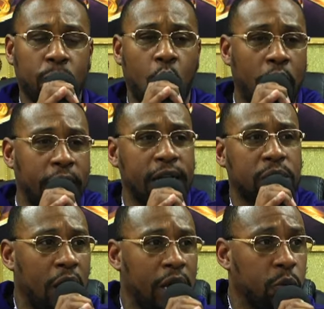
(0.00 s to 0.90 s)
Well,
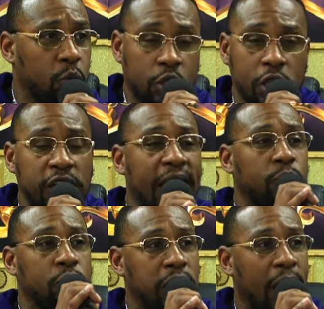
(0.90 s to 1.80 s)
guess what? Just
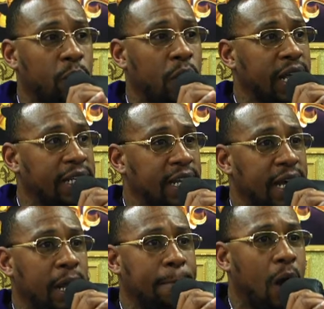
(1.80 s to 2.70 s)
like, just like what they
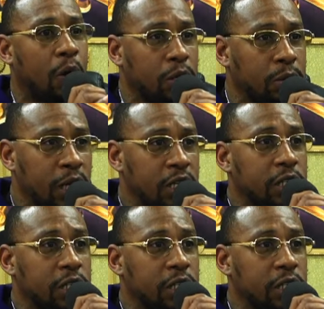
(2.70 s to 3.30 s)
did to Malcolm,